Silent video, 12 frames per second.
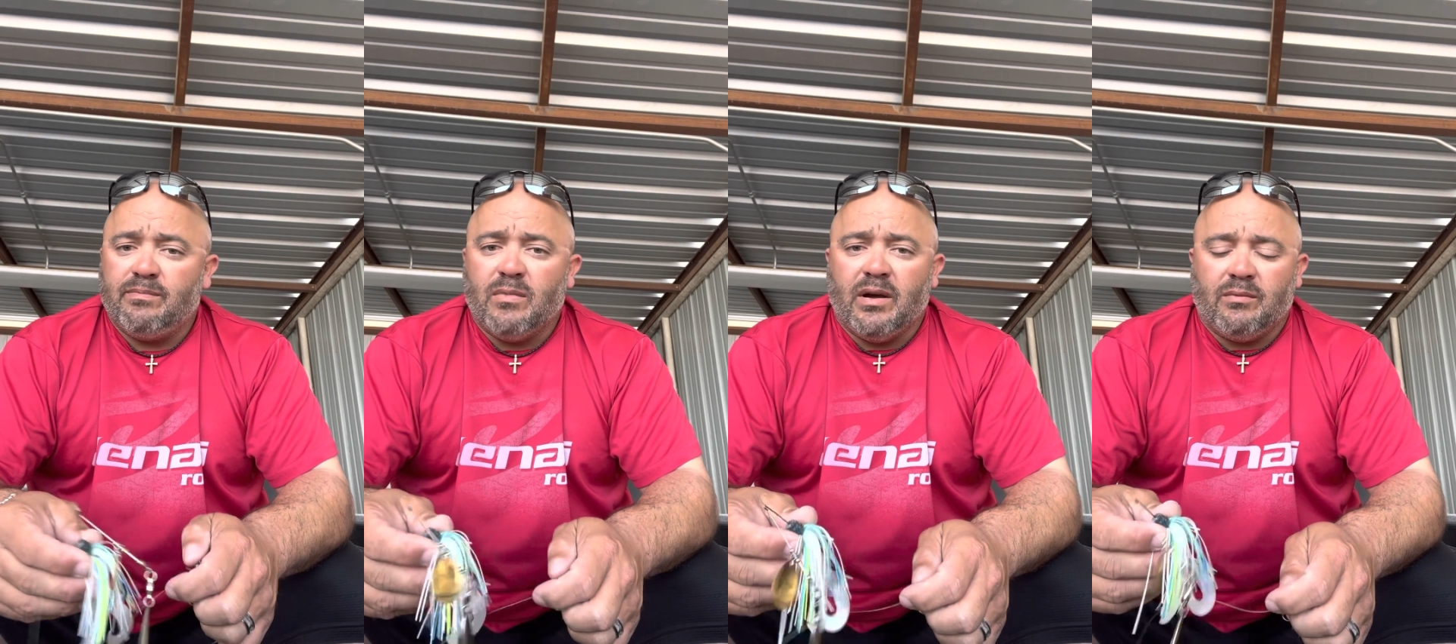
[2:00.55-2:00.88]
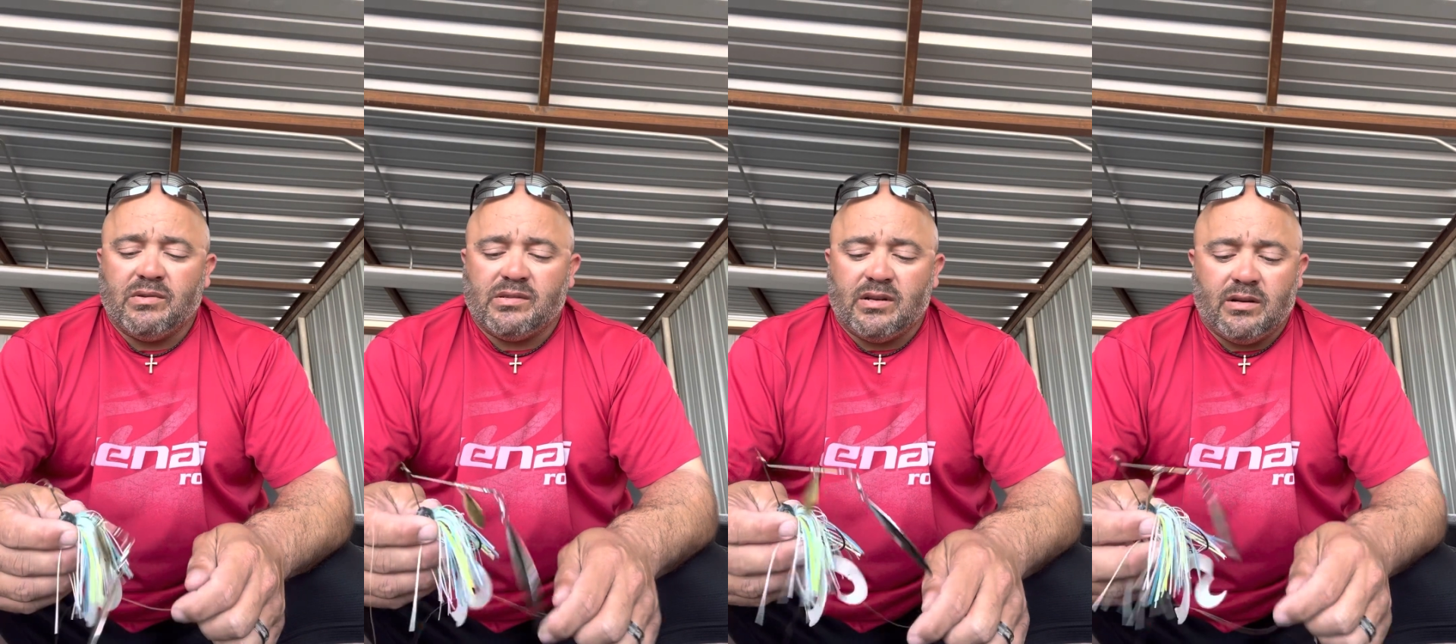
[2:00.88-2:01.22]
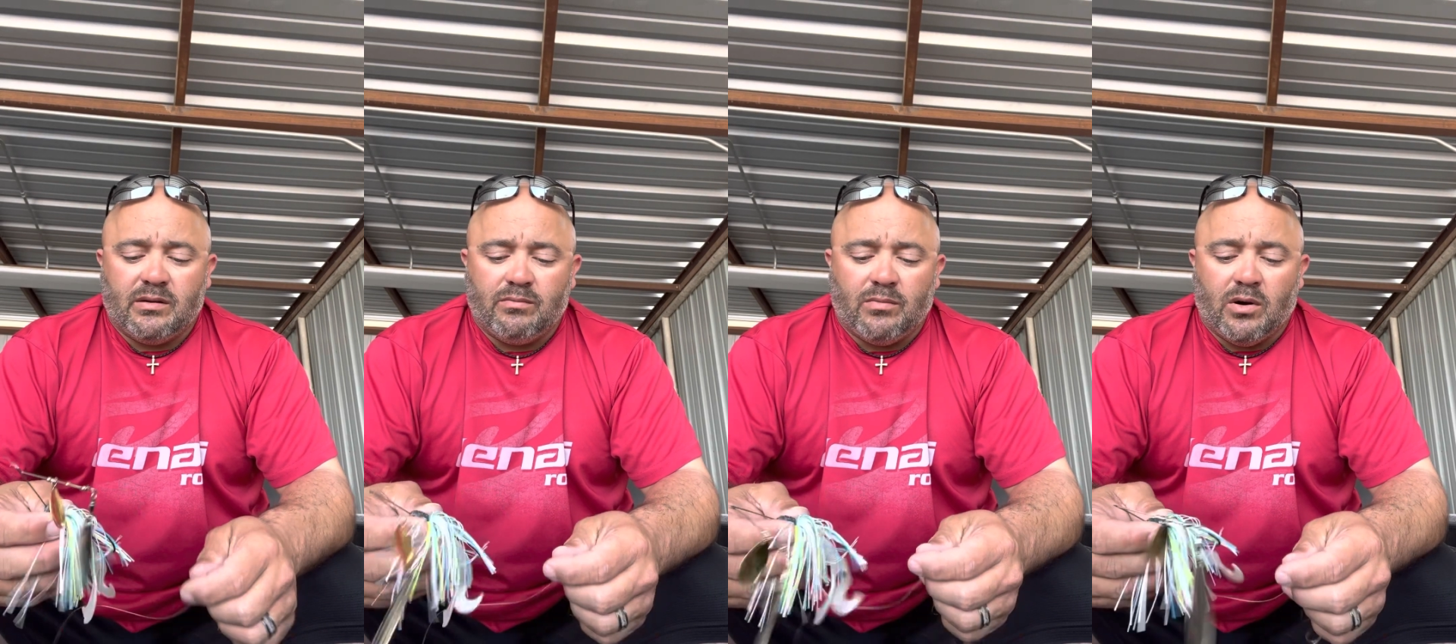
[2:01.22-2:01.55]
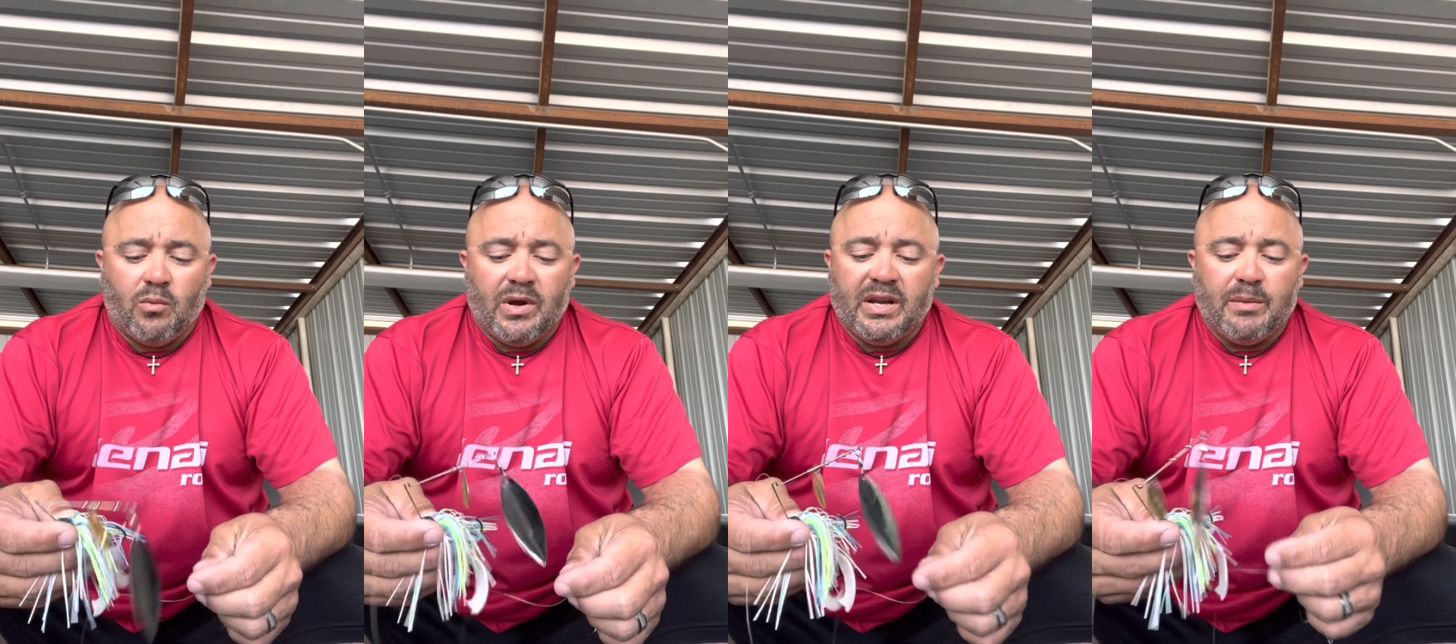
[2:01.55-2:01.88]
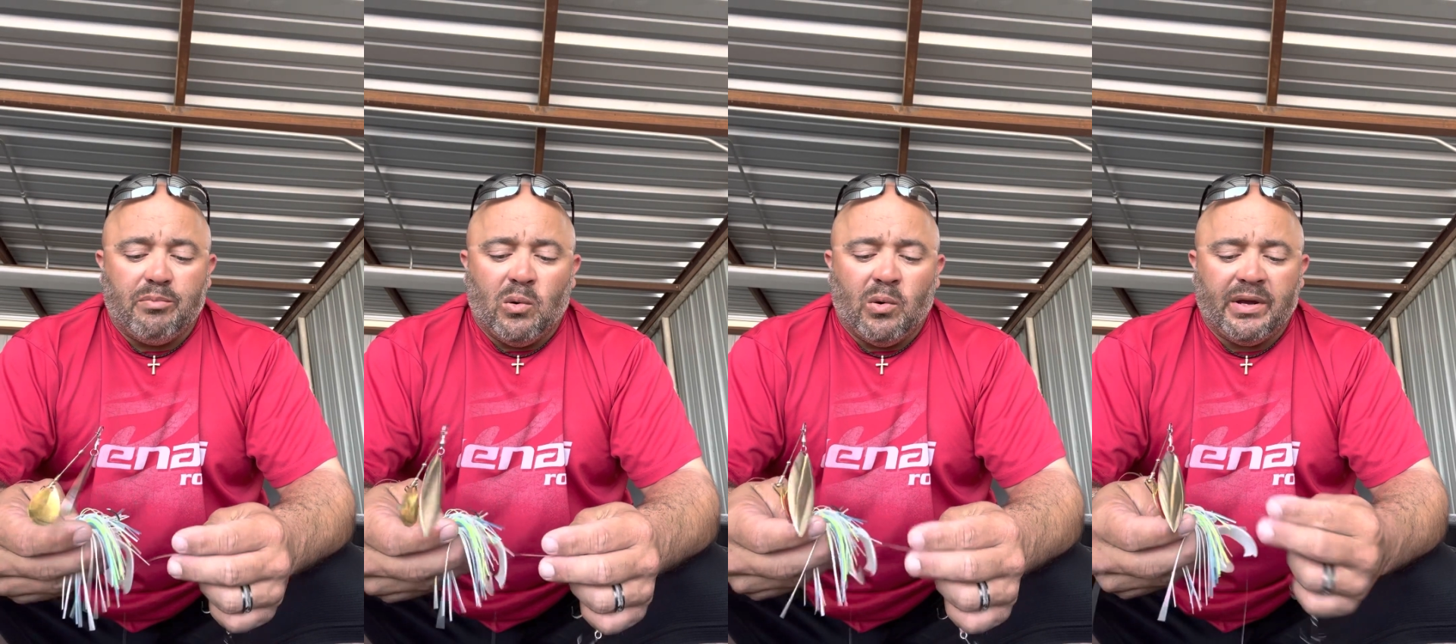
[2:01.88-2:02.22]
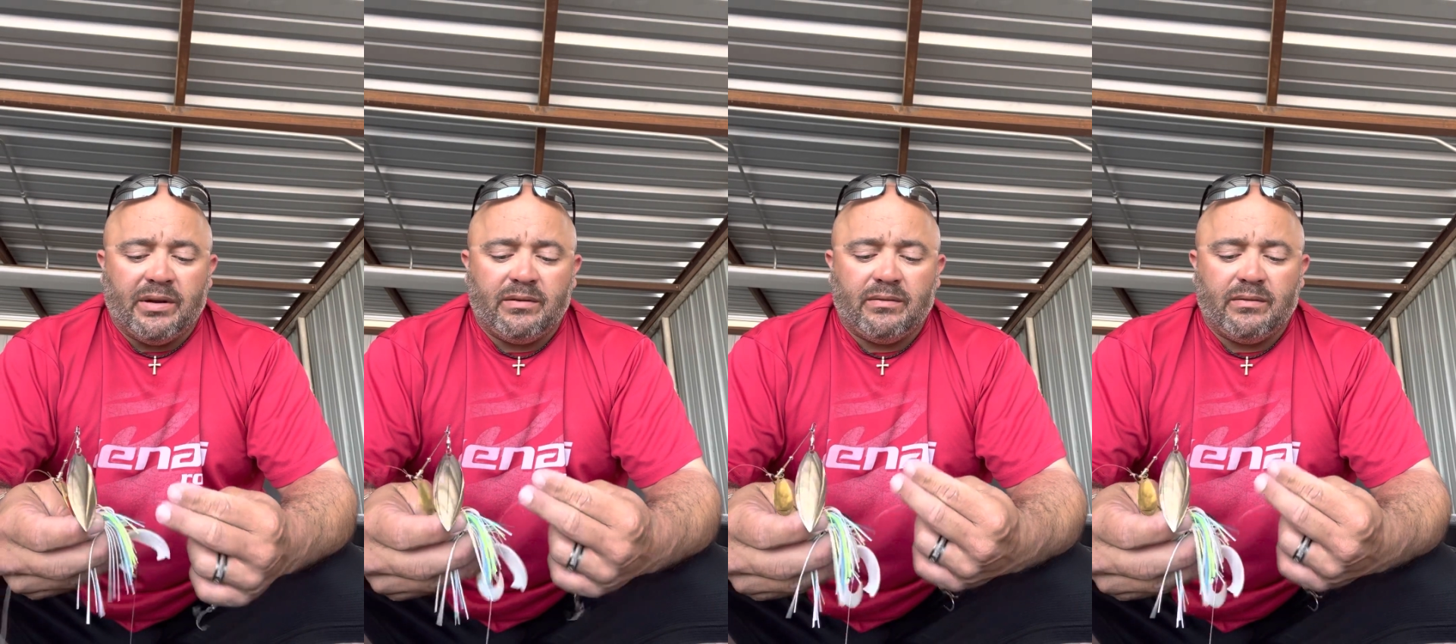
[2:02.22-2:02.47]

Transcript: It was on a windy point,